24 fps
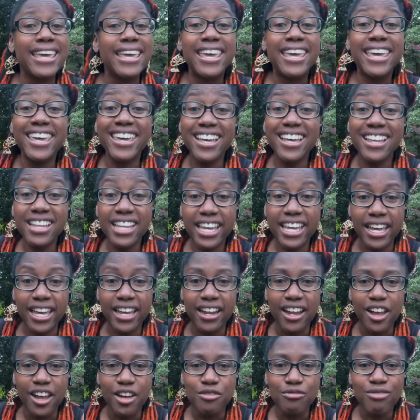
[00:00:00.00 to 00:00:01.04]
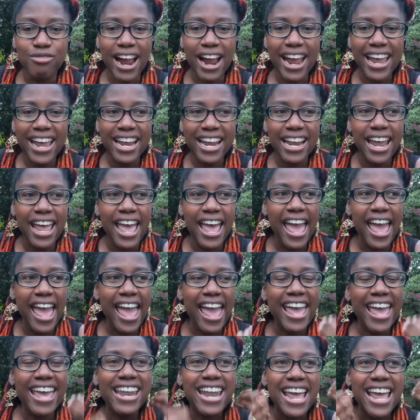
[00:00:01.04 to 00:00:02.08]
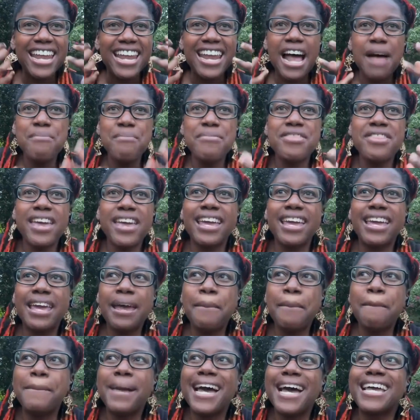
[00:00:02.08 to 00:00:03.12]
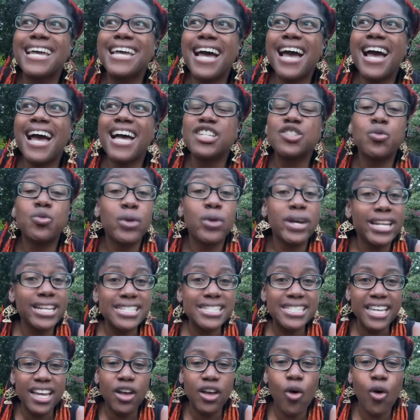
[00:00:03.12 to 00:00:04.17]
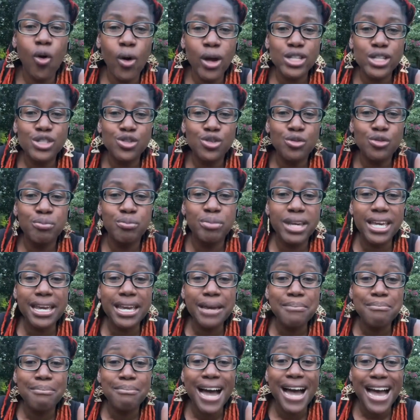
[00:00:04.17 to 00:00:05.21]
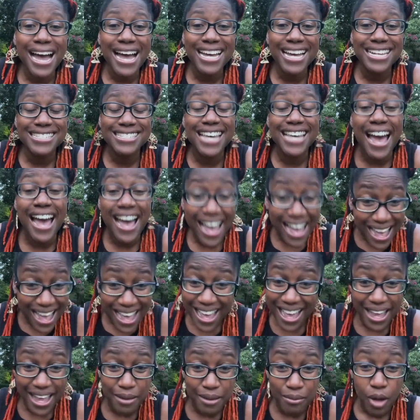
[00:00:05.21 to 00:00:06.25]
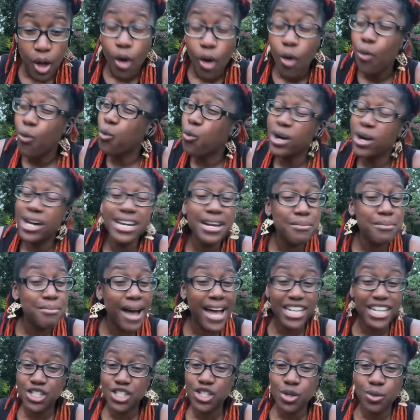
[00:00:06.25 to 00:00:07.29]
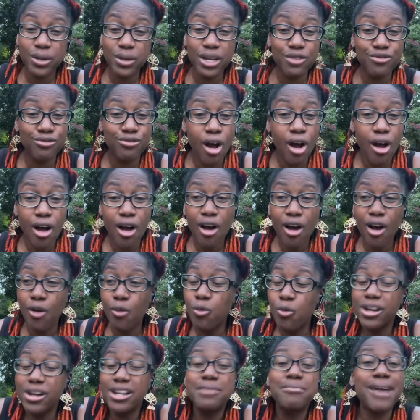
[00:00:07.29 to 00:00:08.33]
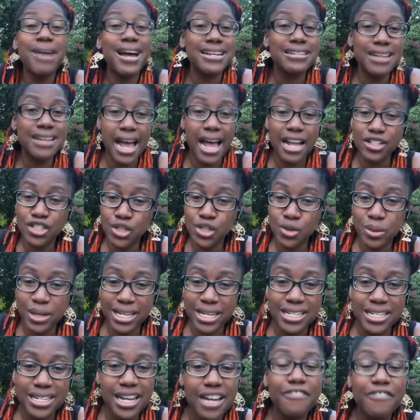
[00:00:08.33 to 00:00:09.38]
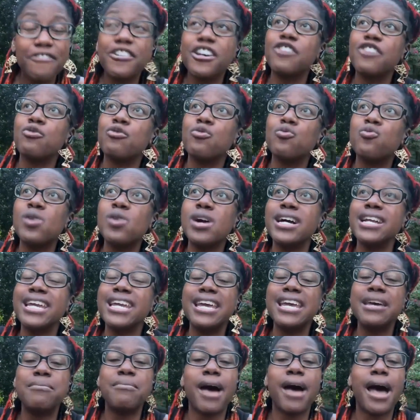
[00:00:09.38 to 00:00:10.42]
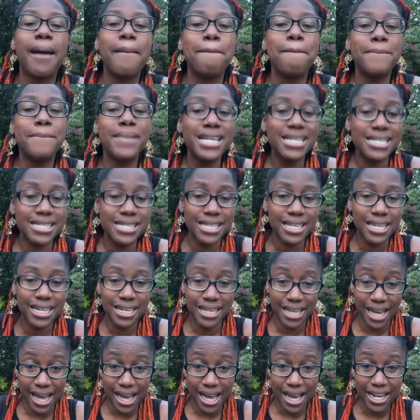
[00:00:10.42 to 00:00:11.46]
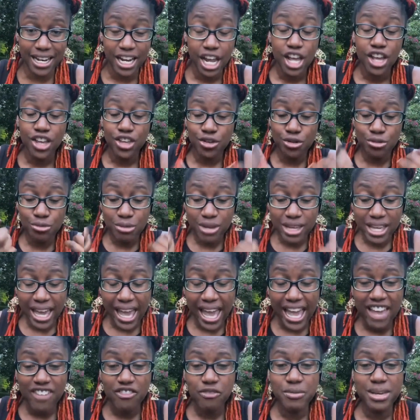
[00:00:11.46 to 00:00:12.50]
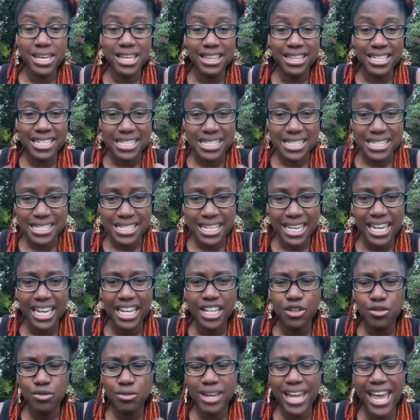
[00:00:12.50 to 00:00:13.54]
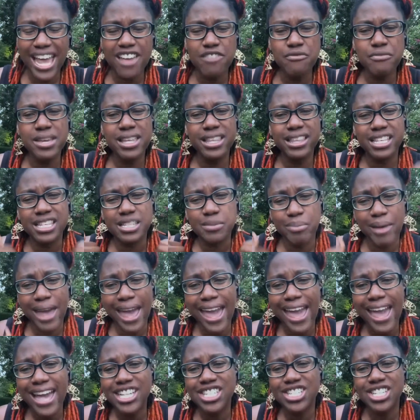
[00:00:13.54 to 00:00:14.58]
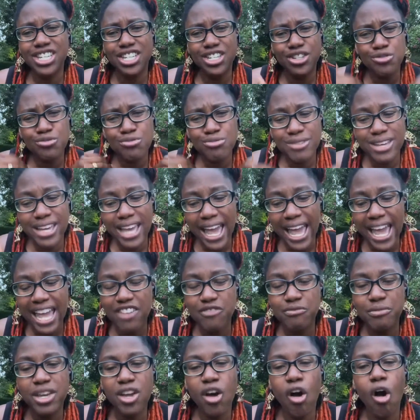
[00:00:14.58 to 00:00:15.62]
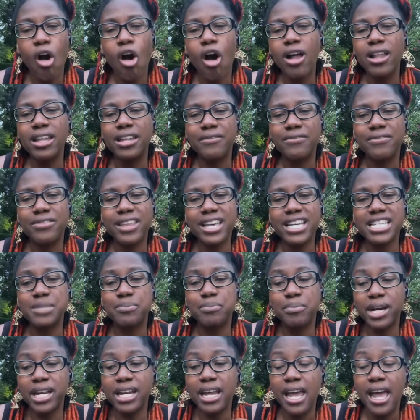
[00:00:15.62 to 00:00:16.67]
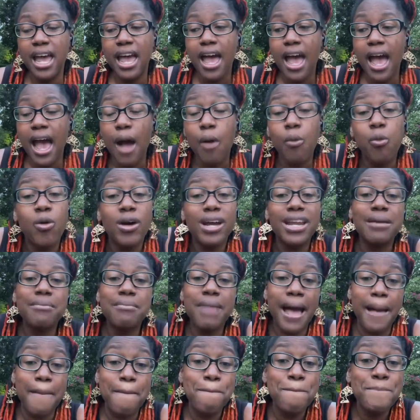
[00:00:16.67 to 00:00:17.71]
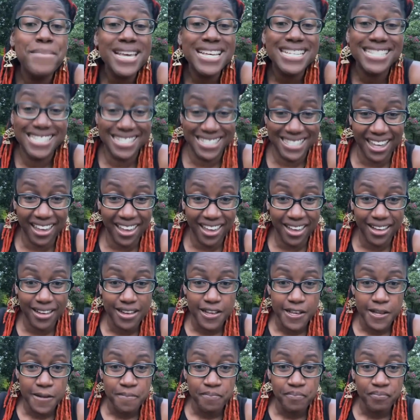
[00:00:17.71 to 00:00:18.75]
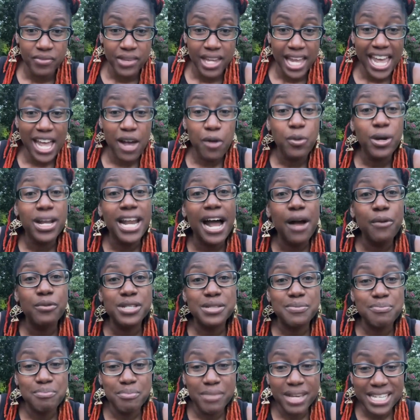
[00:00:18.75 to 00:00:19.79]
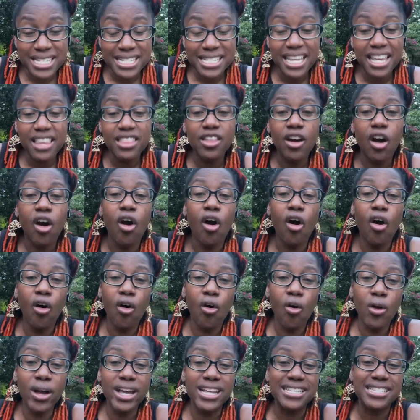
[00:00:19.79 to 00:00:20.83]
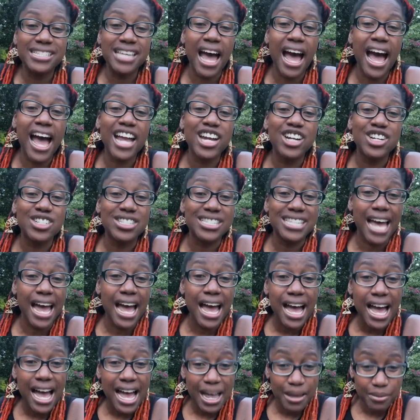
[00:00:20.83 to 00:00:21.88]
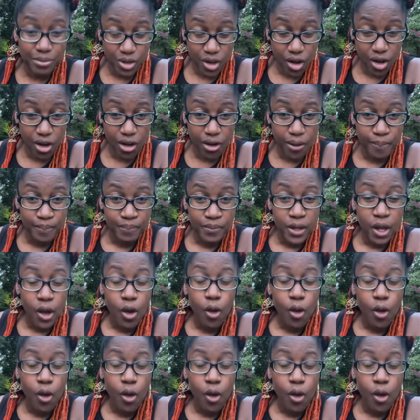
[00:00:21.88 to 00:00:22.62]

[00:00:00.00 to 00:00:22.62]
kill it, right? And I'm thinking, my gosh, when is it going to be my time? What am I doing wrong? What am I not doing enough of? What am I missing, God? You gave me the seed. You gave me this passion. You gave me all of this, but what am I missing? And what I was missing the whole entire time, y'all,